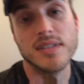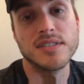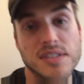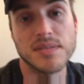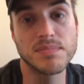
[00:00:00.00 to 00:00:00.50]

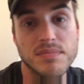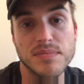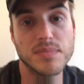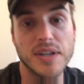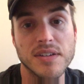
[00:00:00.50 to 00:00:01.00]
just
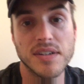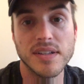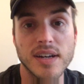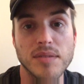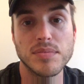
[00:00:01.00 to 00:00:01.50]
bailed on
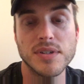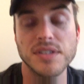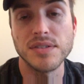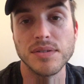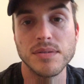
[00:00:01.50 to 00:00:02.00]
that pretty
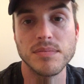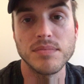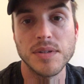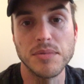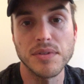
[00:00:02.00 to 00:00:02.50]
soon,
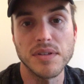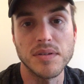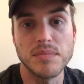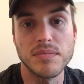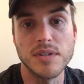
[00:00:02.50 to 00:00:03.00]
maybe
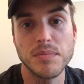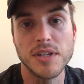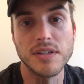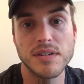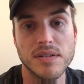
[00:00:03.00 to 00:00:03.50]
within a
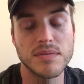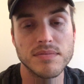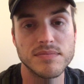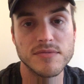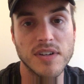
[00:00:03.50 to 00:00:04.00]
minute or
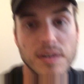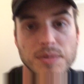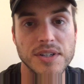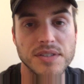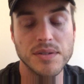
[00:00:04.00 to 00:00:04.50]
5
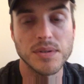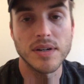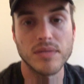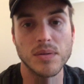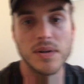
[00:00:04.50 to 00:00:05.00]
minutes or whatever it